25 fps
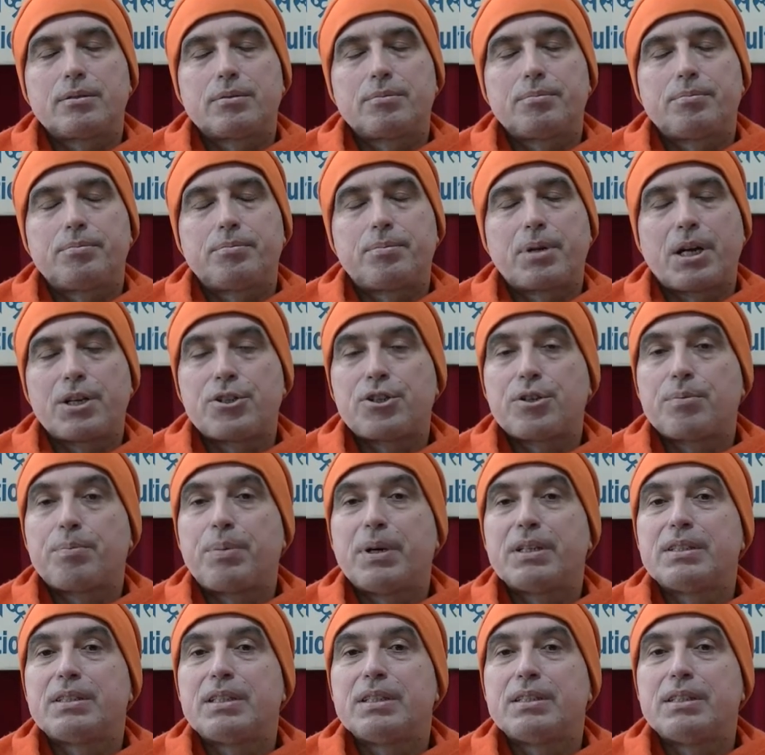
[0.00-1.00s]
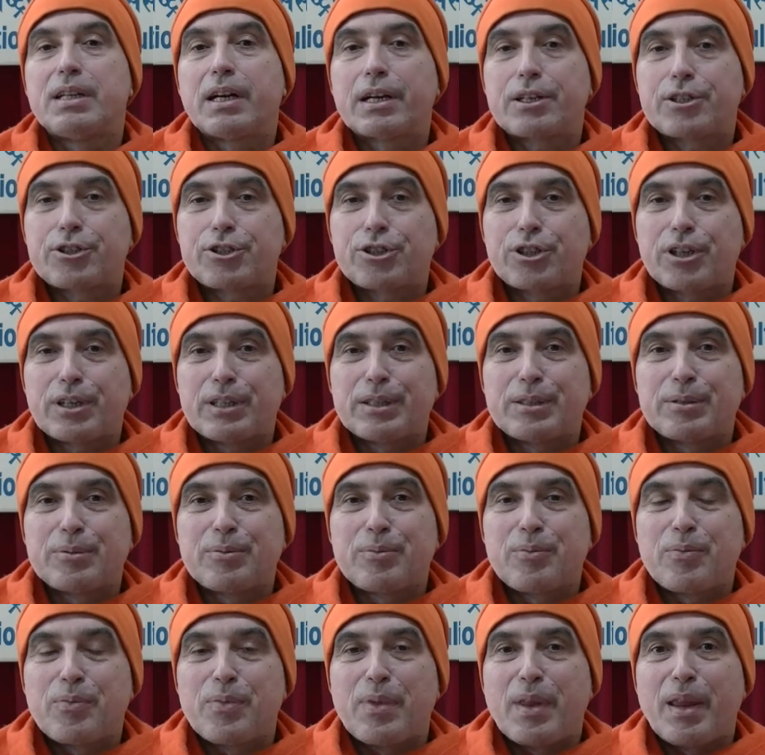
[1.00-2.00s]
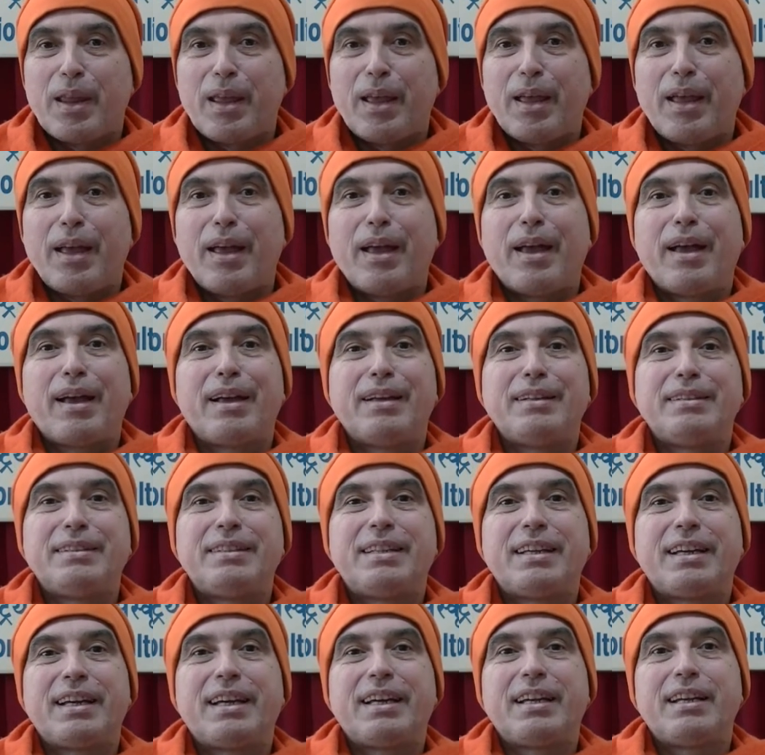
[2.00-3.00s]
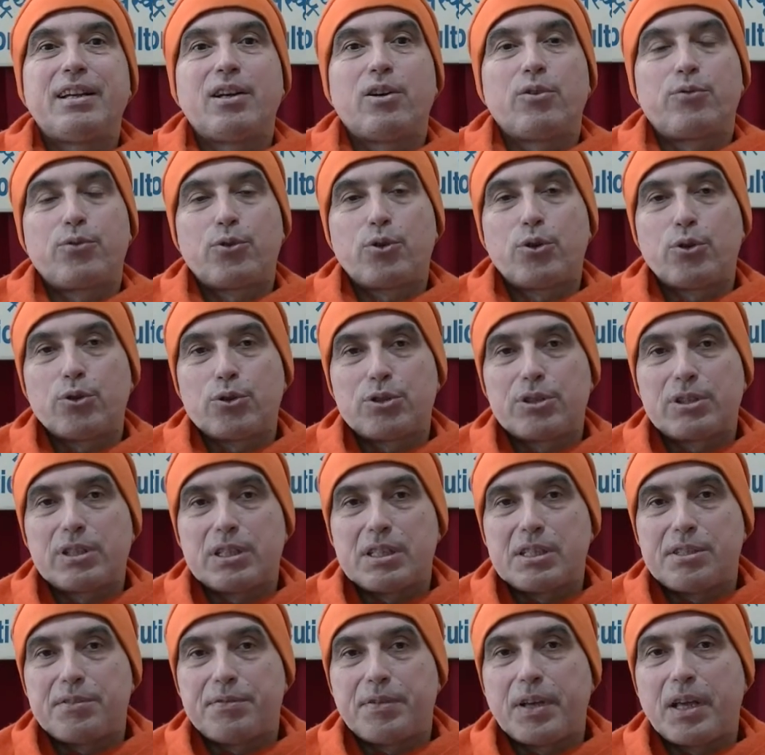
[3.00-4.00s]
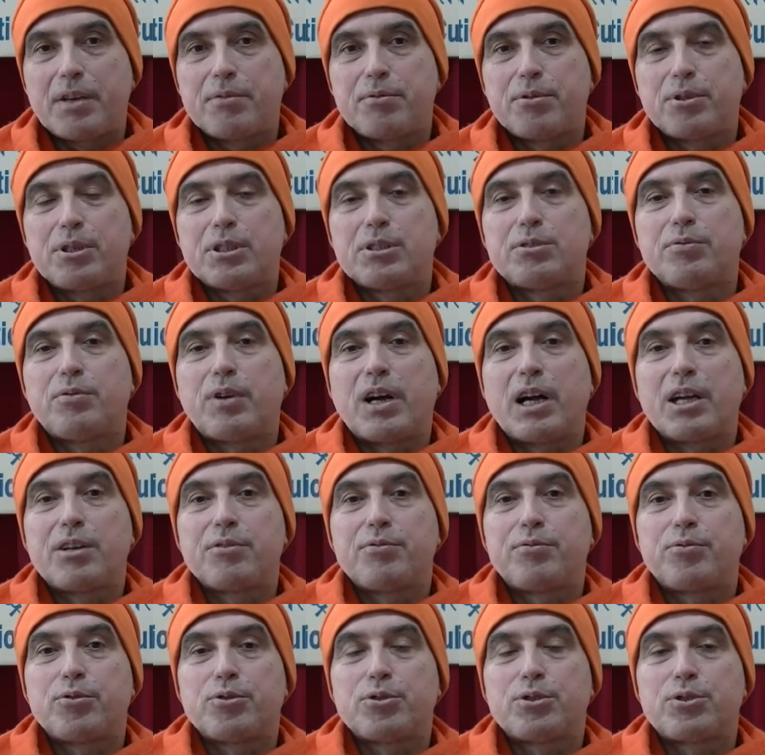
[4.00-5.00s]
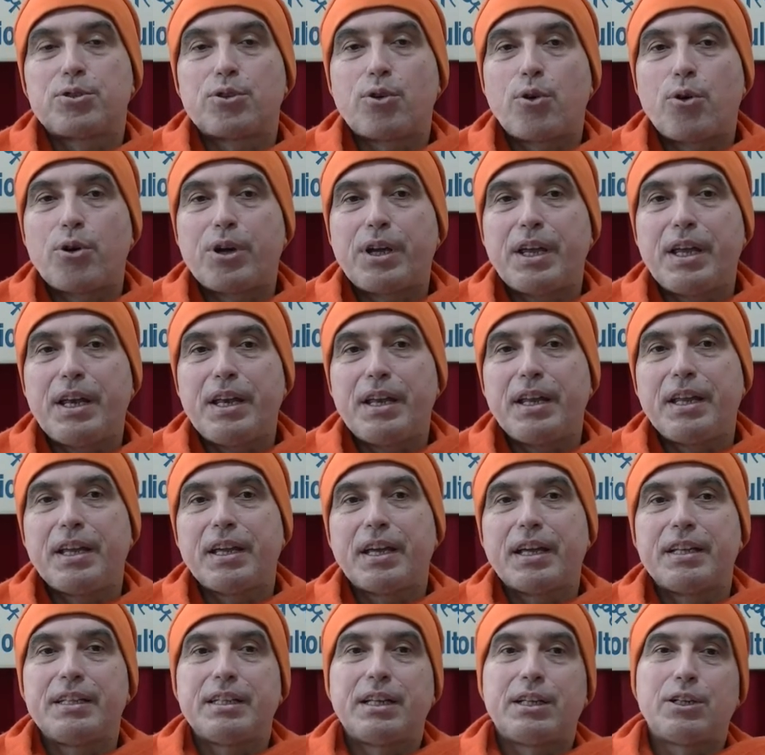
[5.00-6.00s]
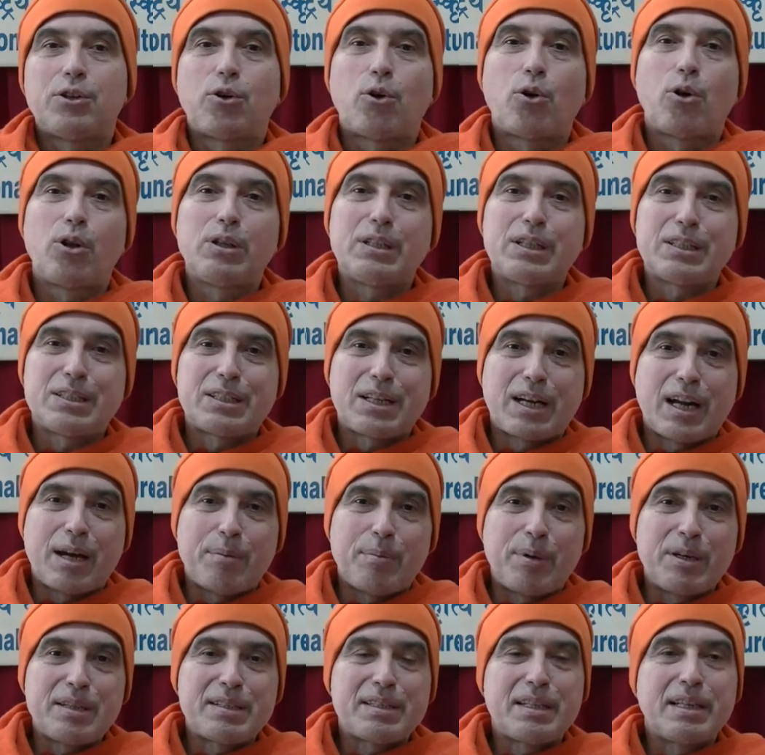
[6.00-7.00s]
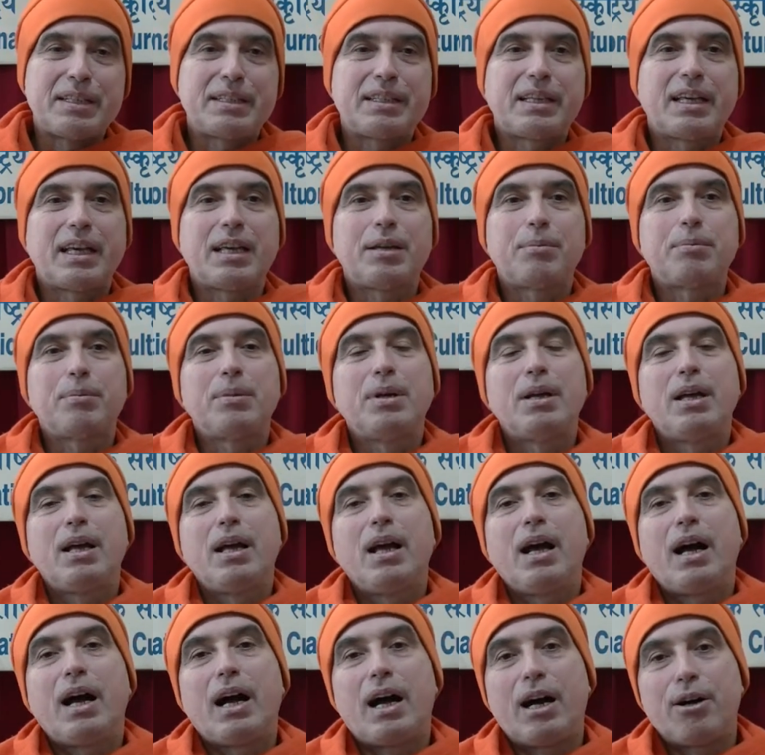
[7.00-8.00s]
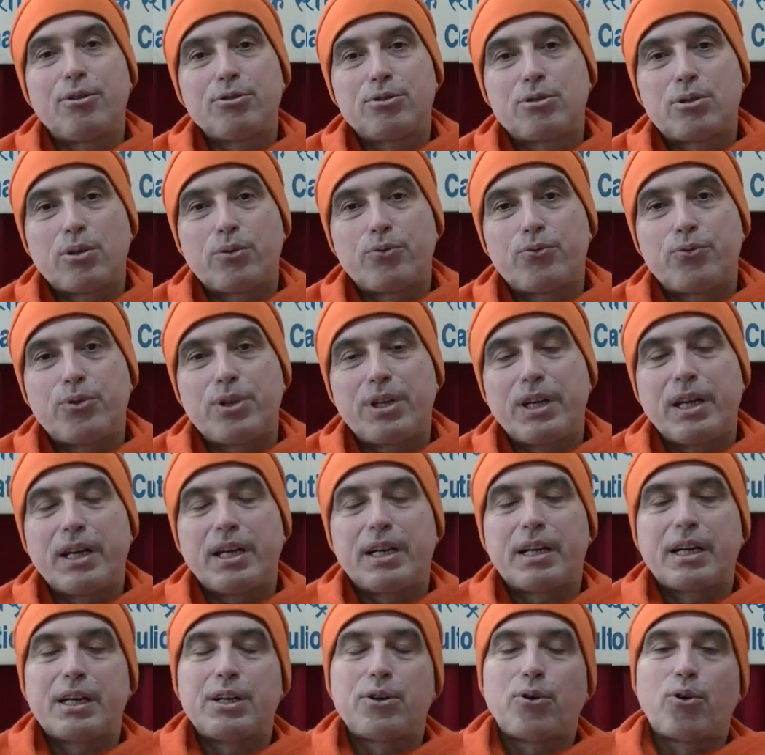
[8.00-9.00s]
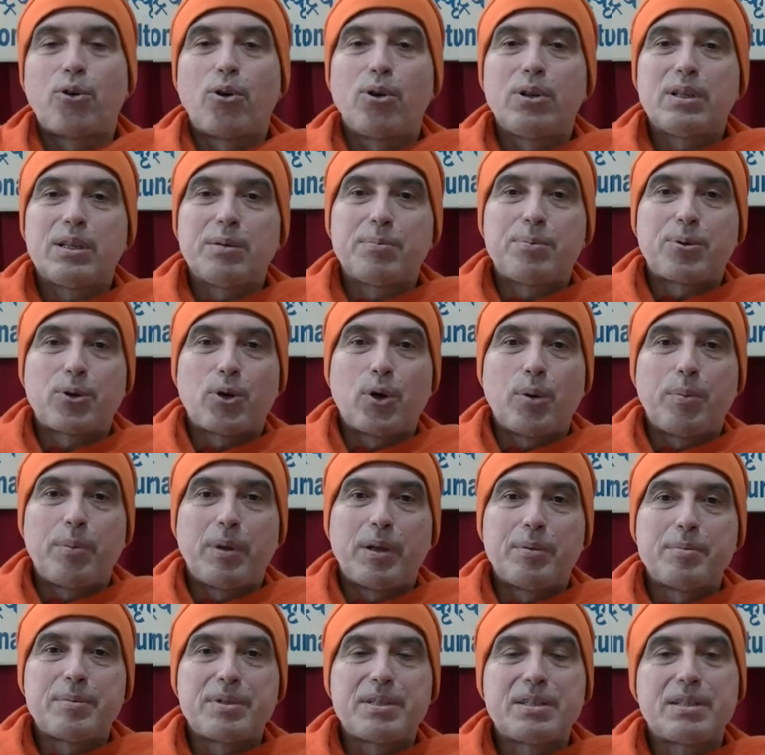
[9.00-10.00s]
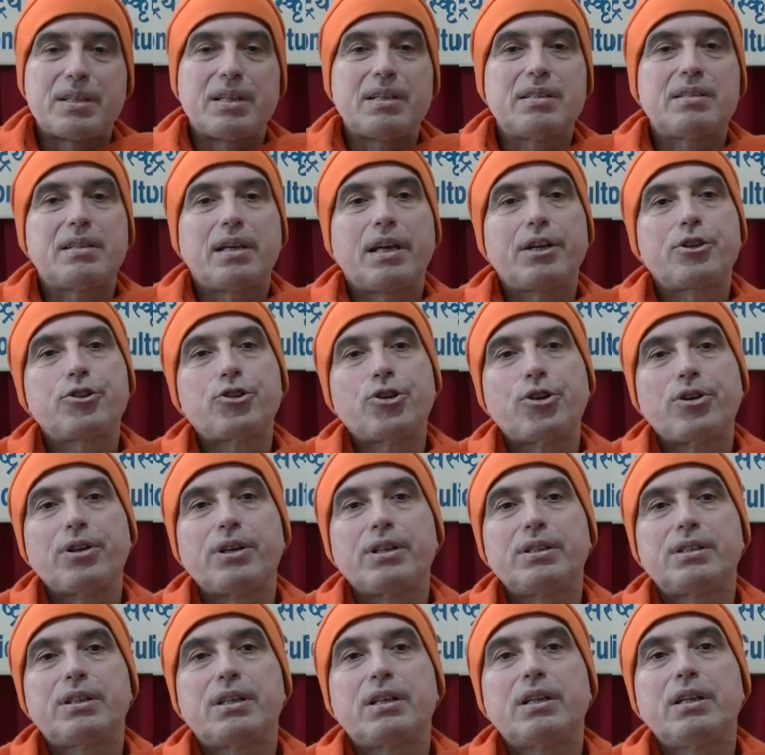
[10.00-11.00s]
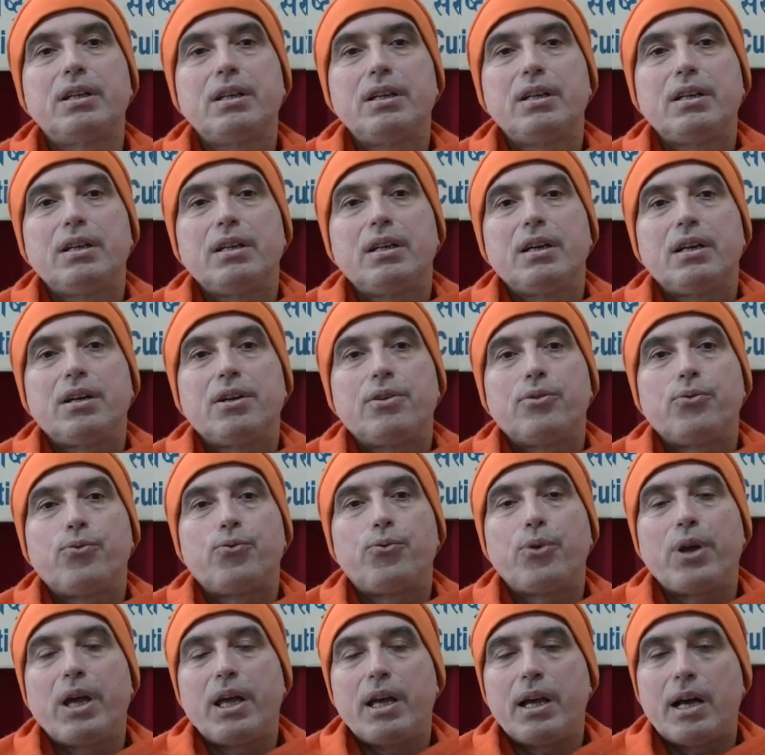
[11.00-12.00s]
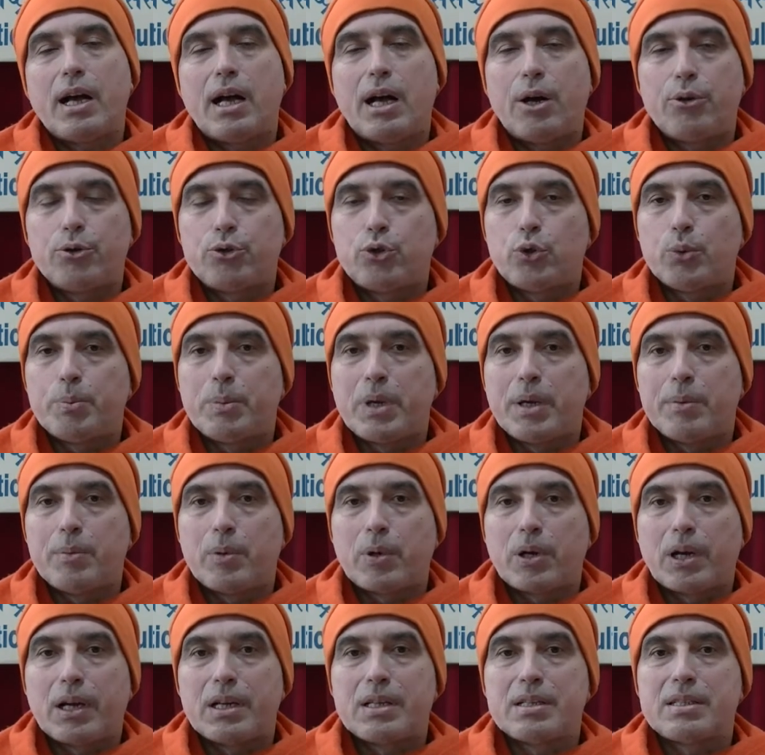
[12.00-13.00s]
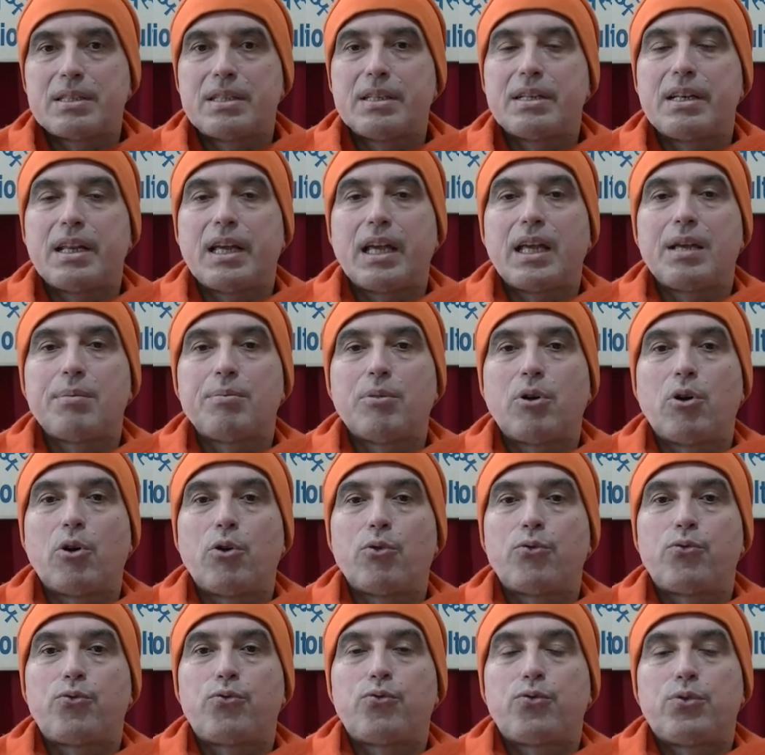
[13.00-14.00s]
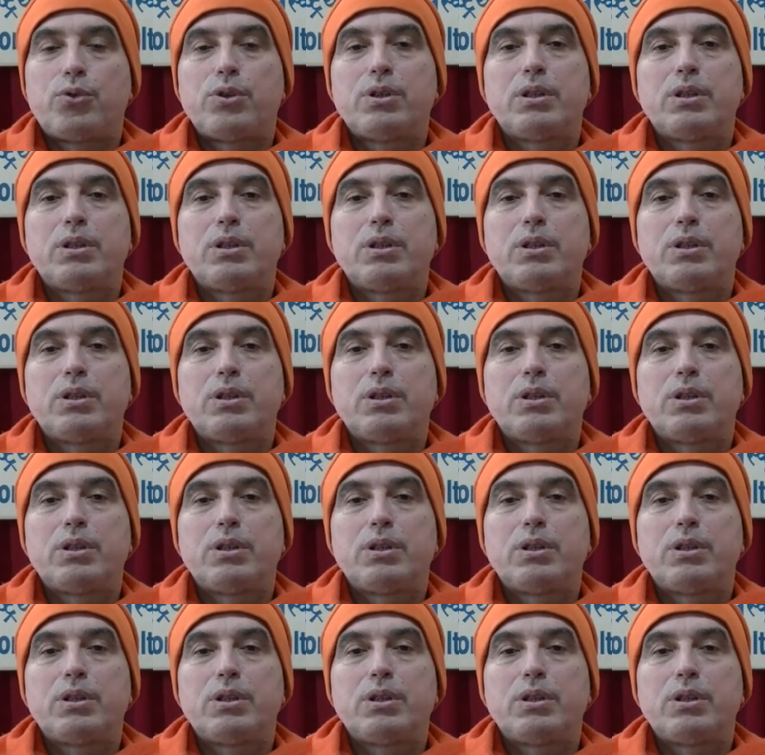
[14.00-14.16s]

Prajapati Daksha. And then, of course, his favorite wife was Rohini, and then all the troubles that came out of there and all the problems is actually the way how to memorize the name of